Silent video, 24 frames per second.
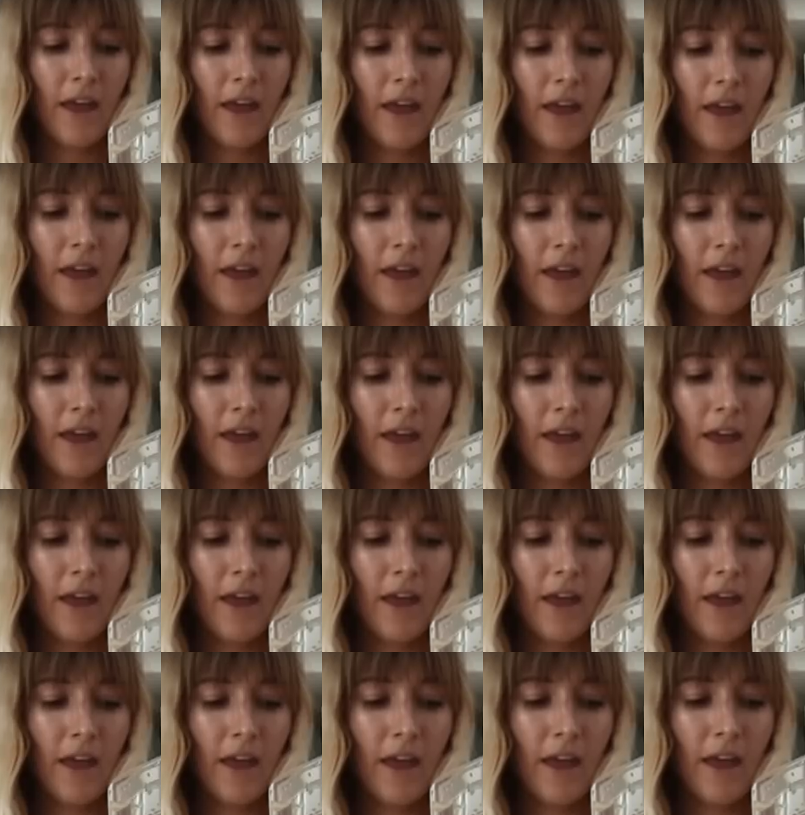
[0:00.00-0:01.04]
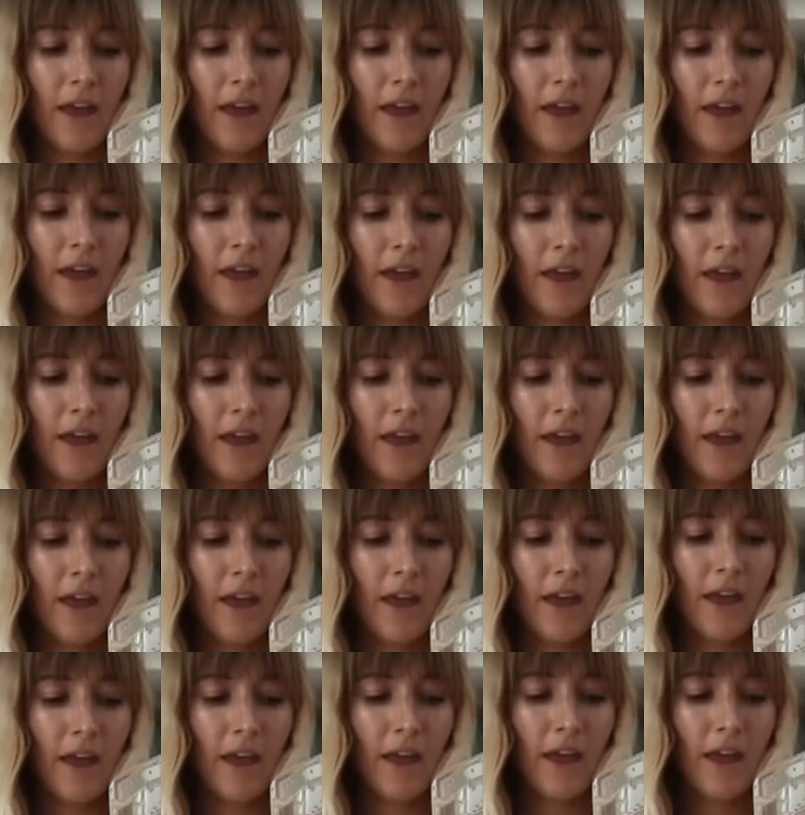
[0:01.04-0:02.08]

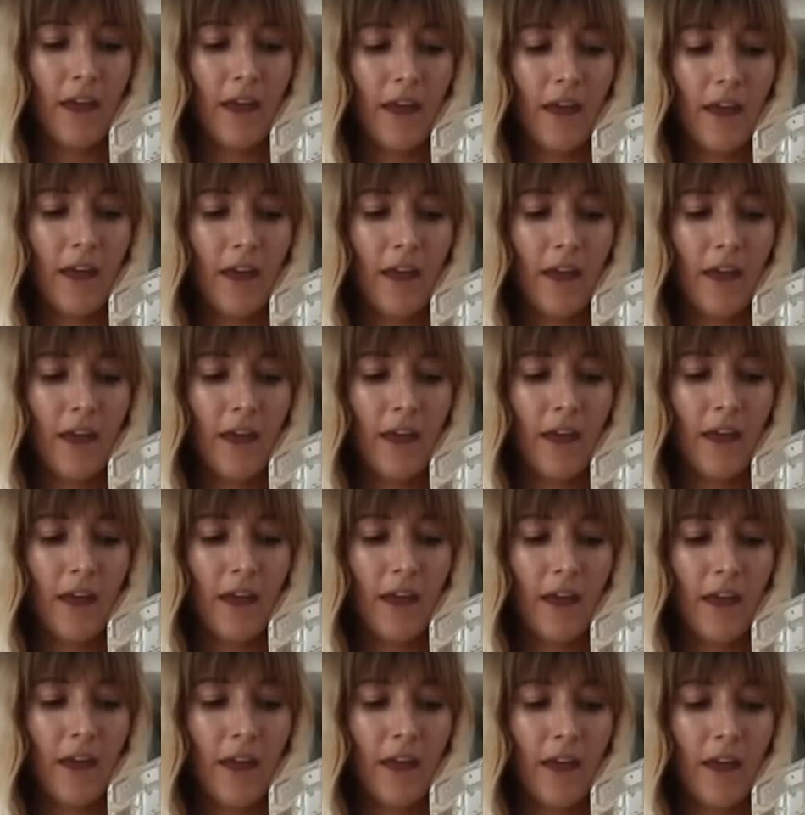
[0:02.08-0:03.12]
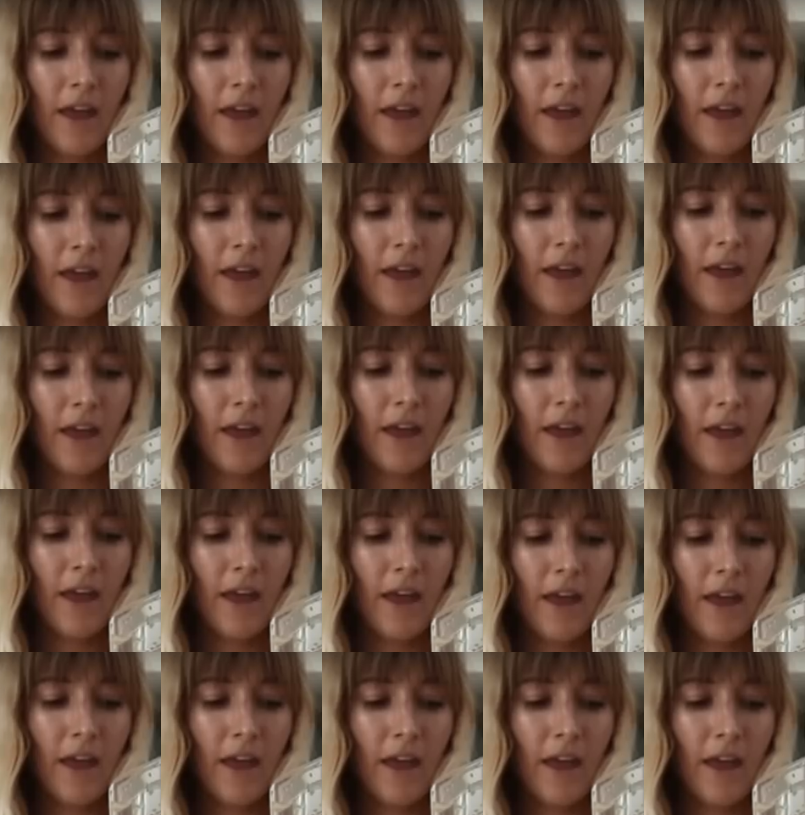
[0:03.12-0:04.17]

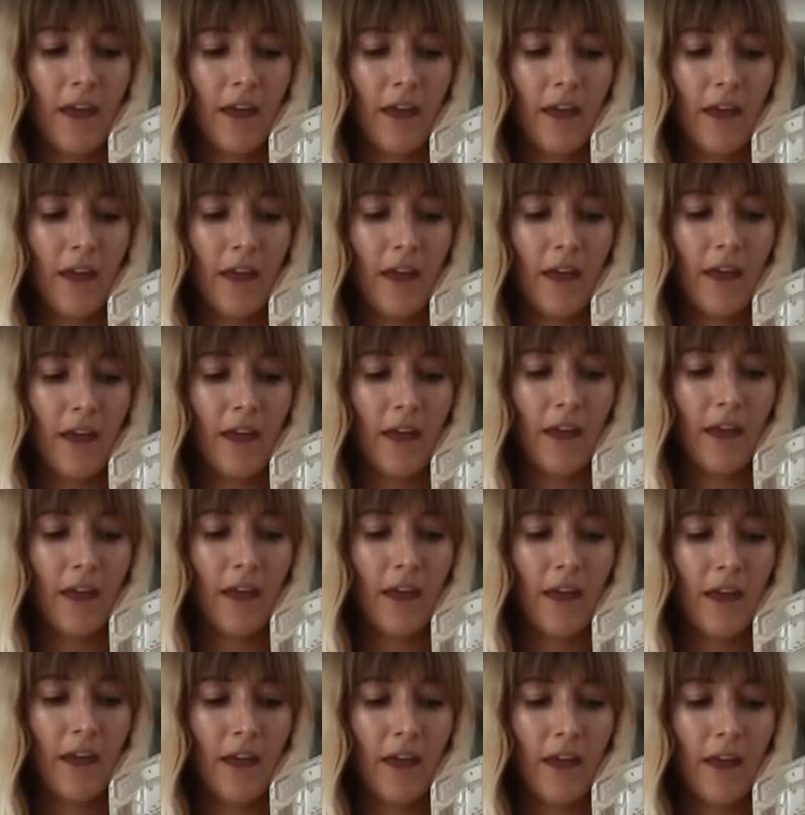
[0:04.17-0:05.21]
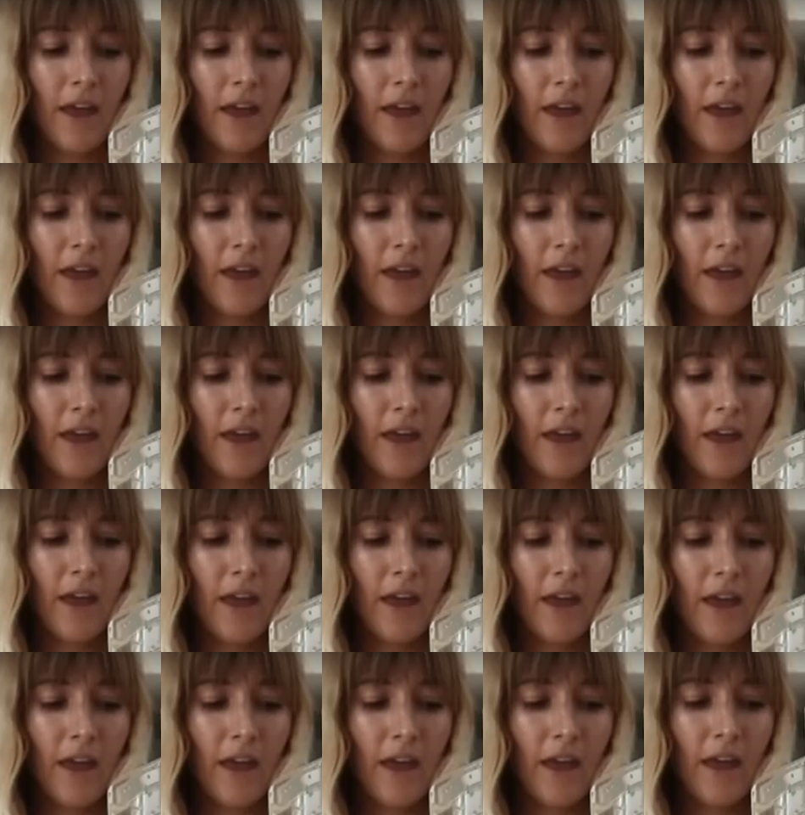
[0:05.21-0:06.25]

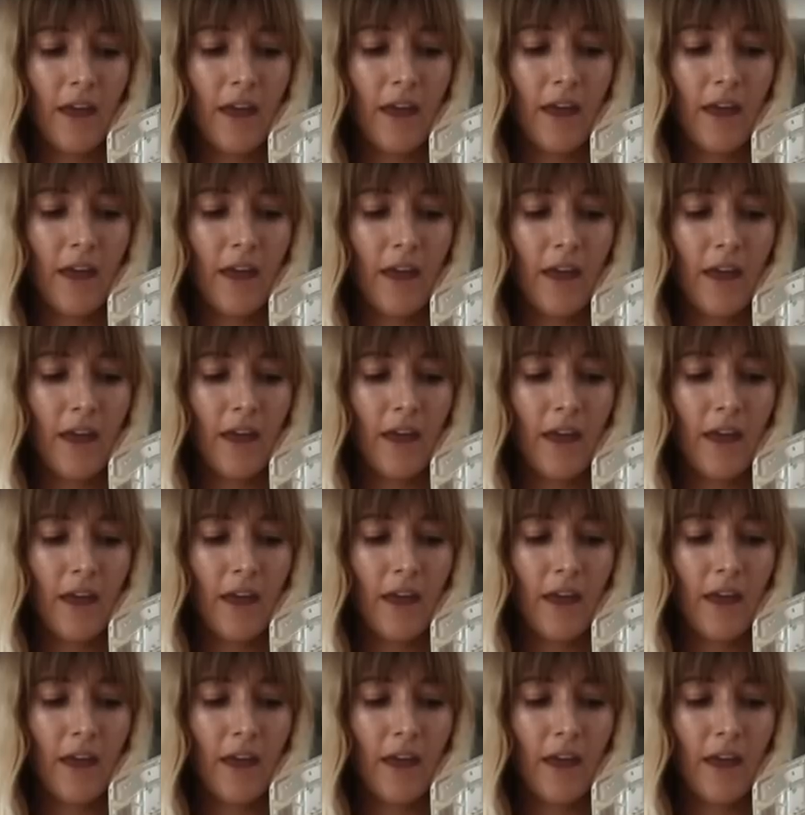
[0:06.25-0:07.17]
(not speaking)